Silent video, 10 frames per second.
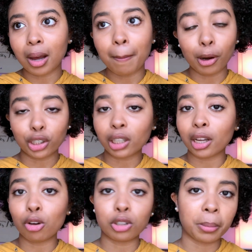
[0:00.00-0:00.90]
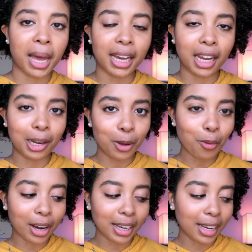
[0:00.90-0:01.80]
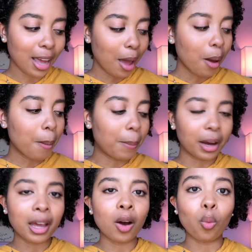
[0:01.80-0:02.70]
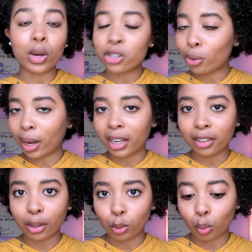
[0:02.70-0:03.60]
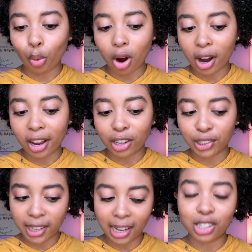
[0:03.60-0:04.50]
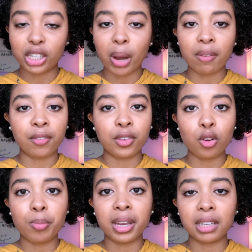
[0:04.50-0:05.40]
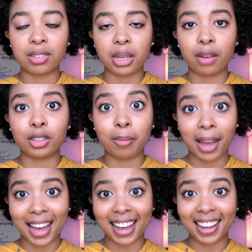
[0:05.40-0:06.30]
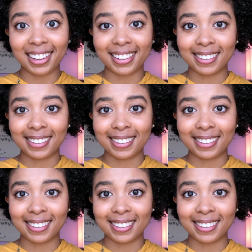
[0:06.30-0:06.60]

a bunch of clothes to pack anyway, but we still got to get those washed, and I still have a few bit of stuff to pack.